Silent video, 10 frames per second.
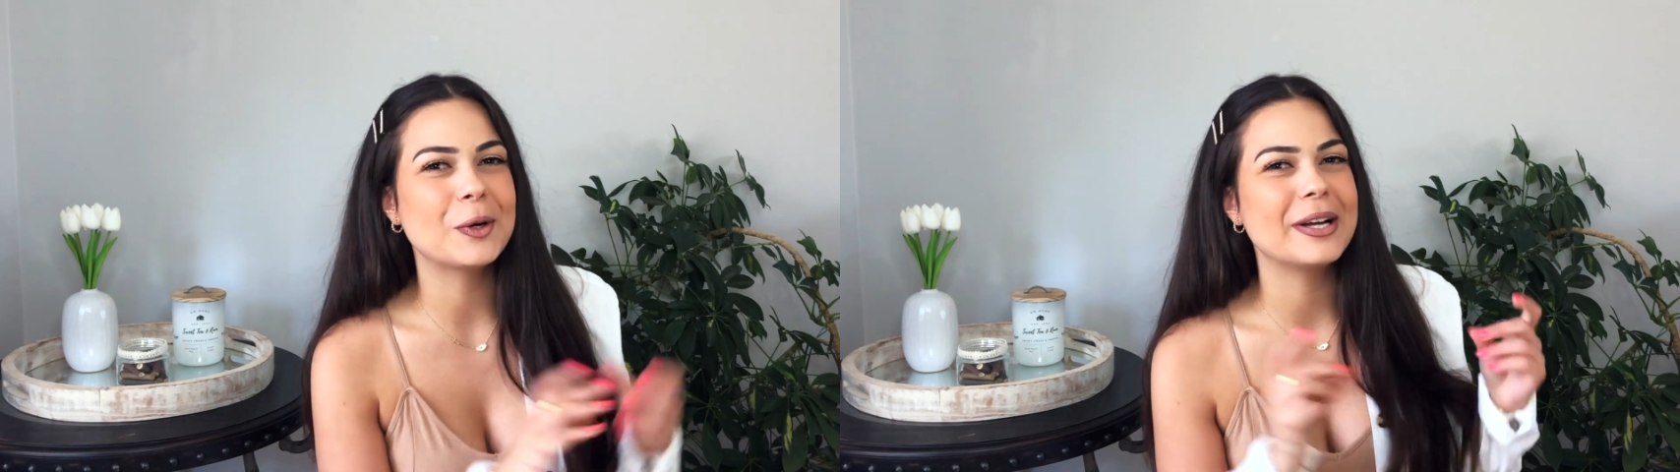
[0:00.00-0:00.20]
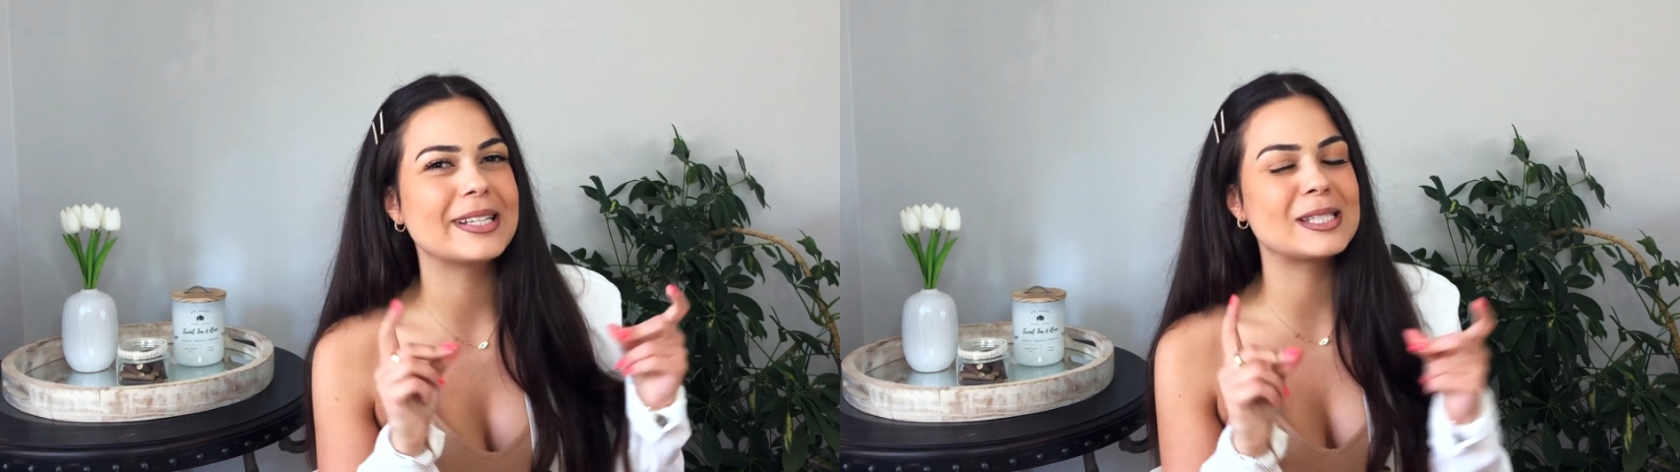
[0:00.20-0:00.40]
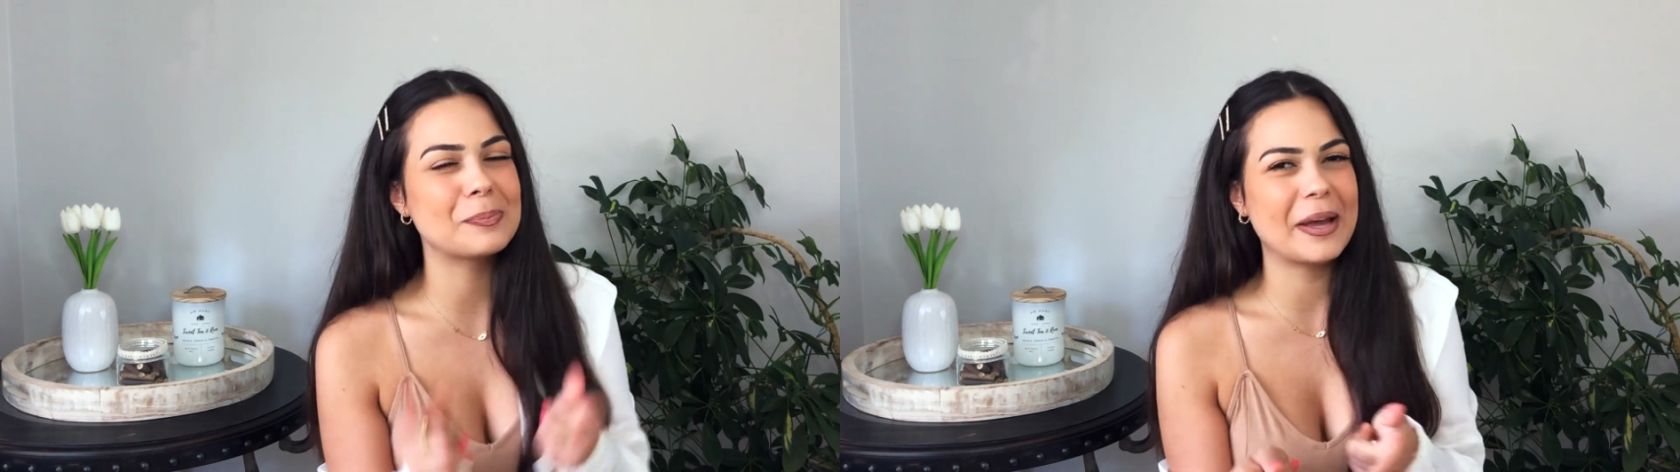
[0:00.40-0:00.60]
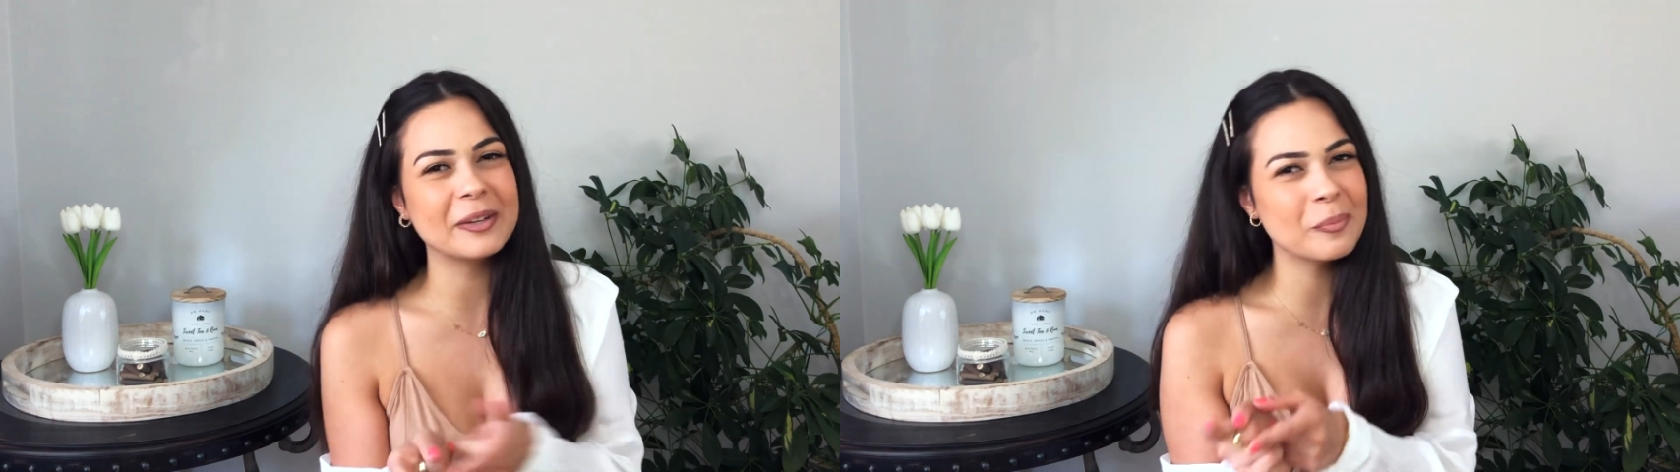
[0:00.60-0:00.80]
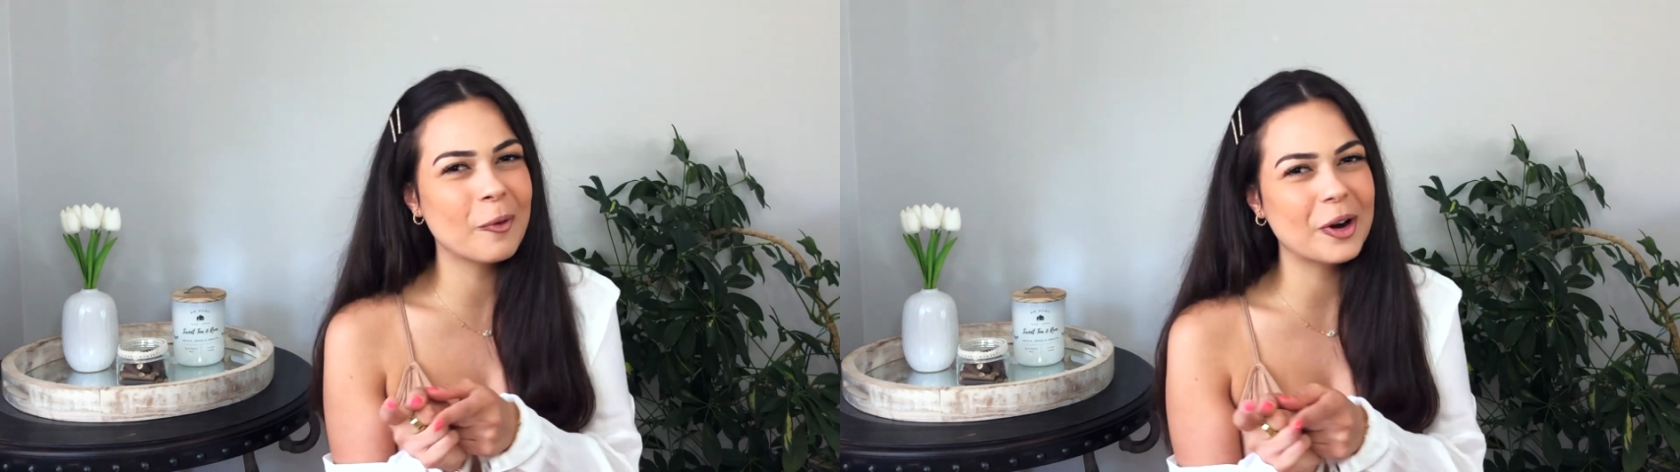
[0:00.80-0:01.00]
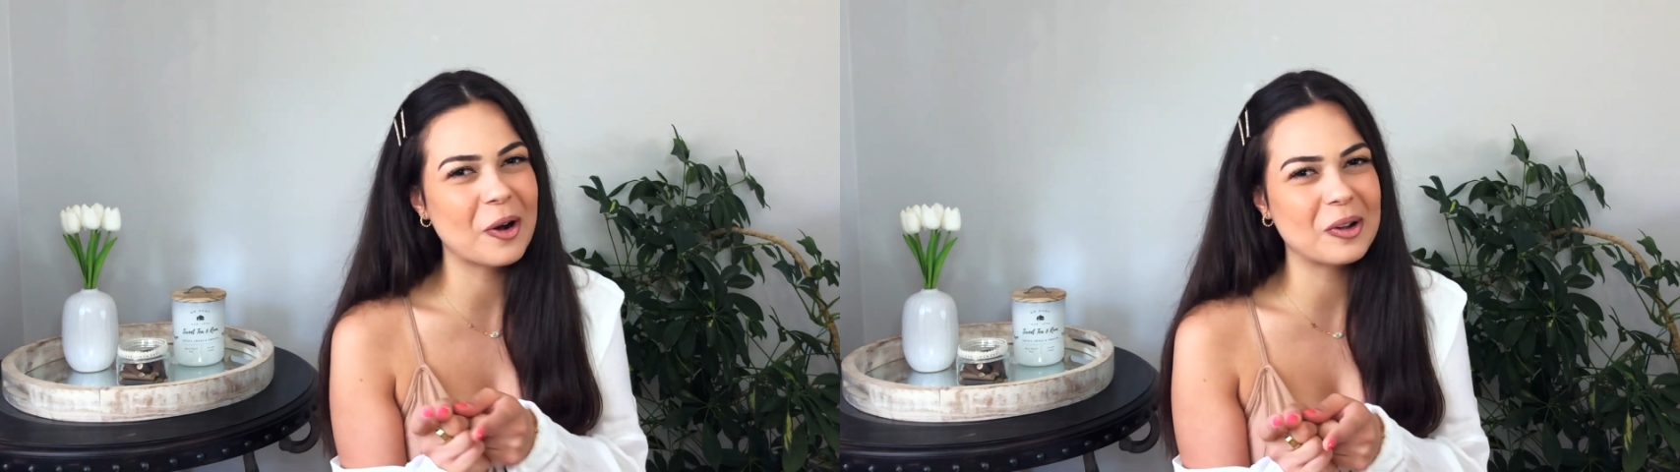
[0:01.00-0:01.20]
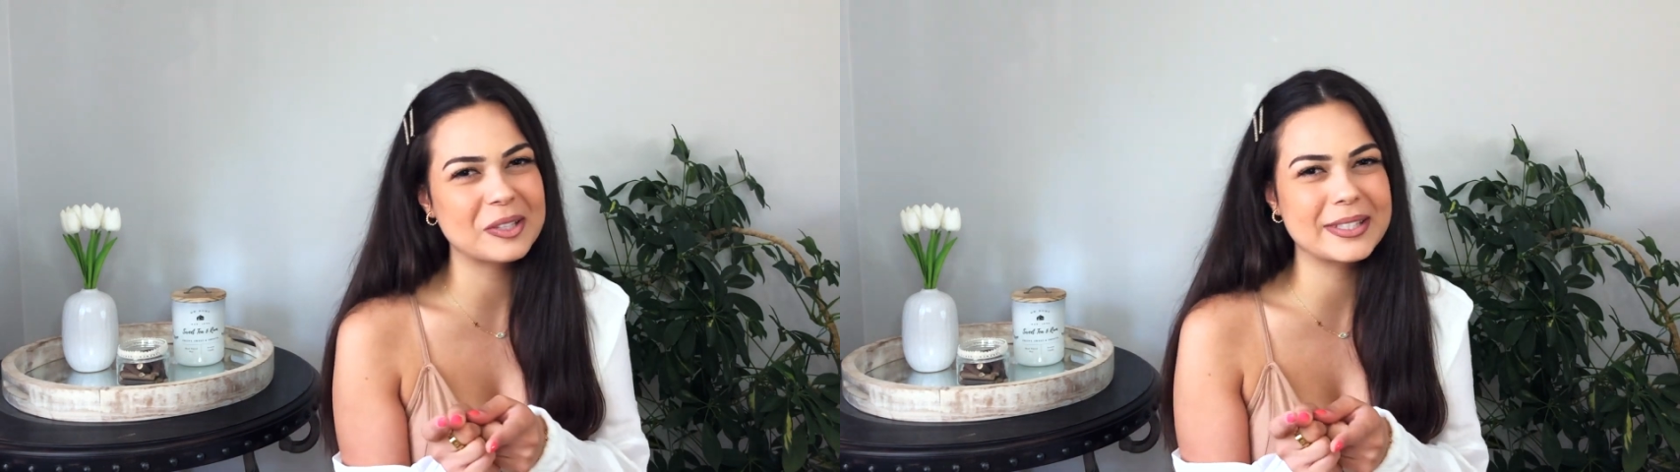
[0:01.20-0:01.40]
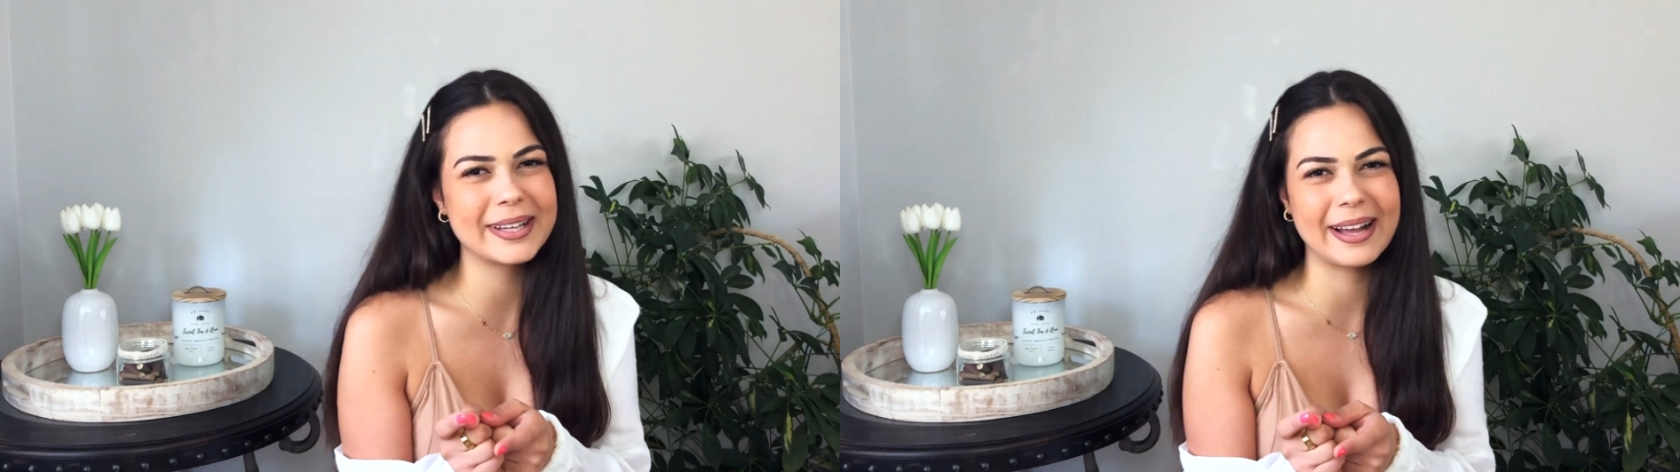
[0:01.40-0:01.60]
expect more
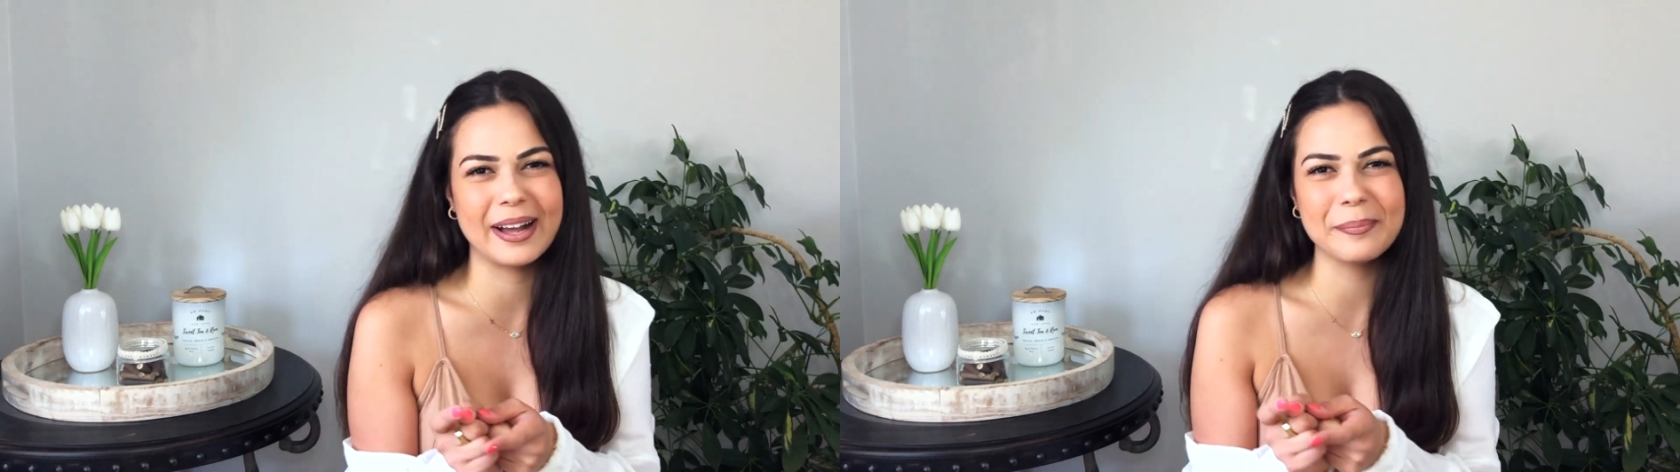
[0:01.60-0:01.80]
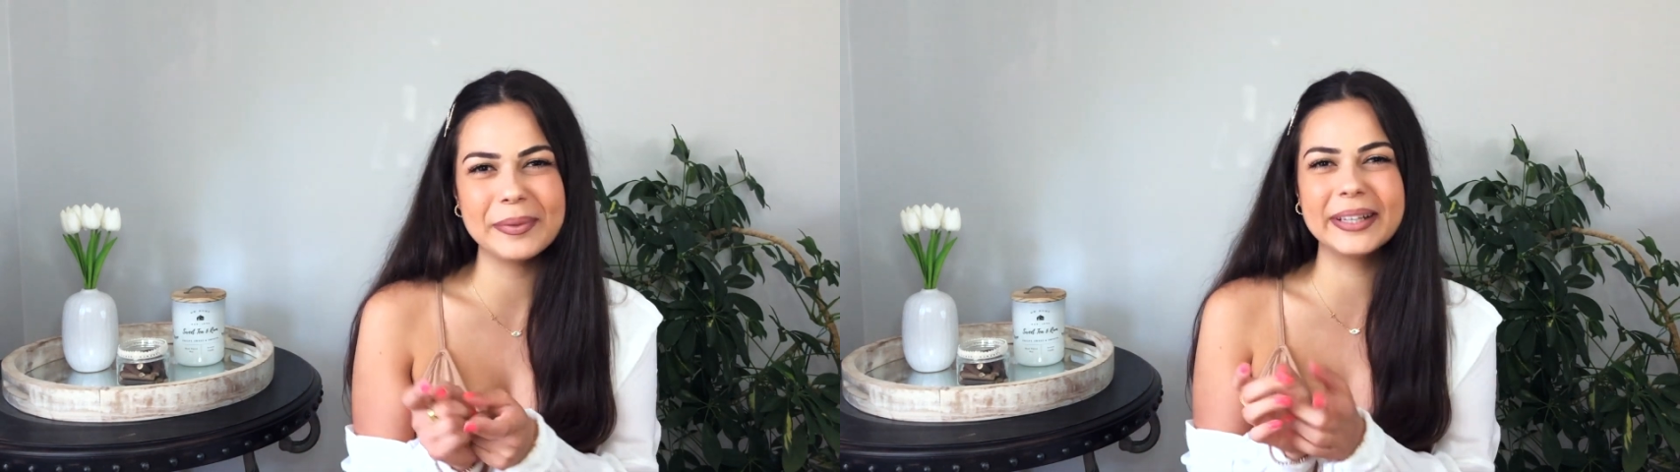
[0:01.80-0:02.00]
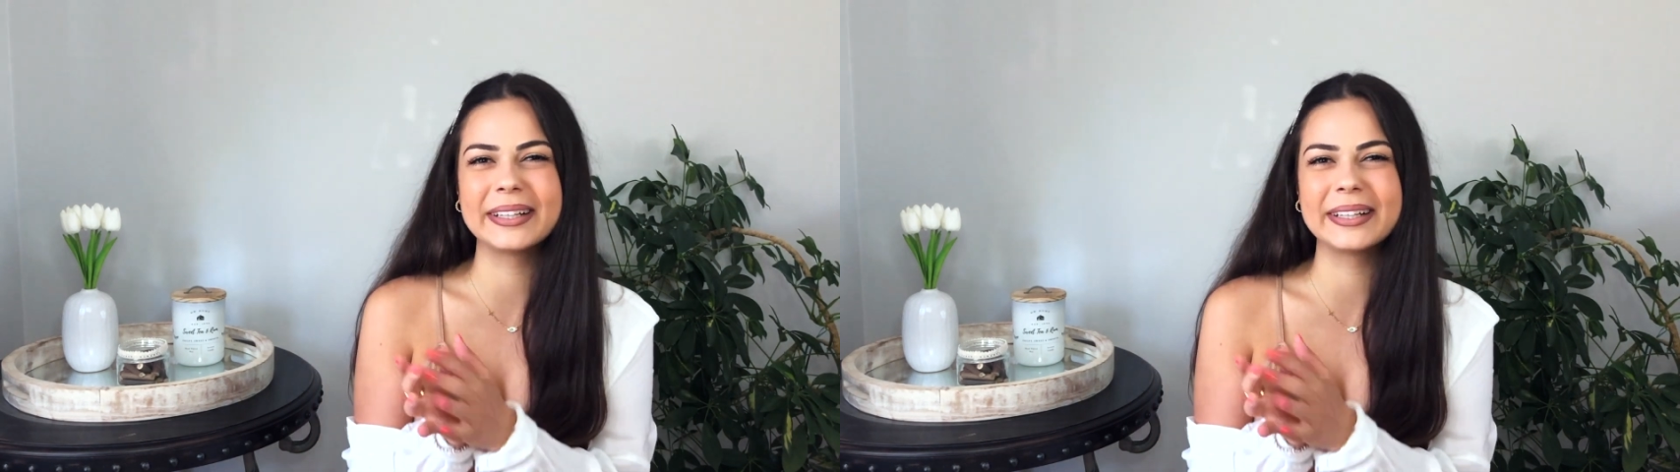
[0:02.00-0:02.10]
hauls to come.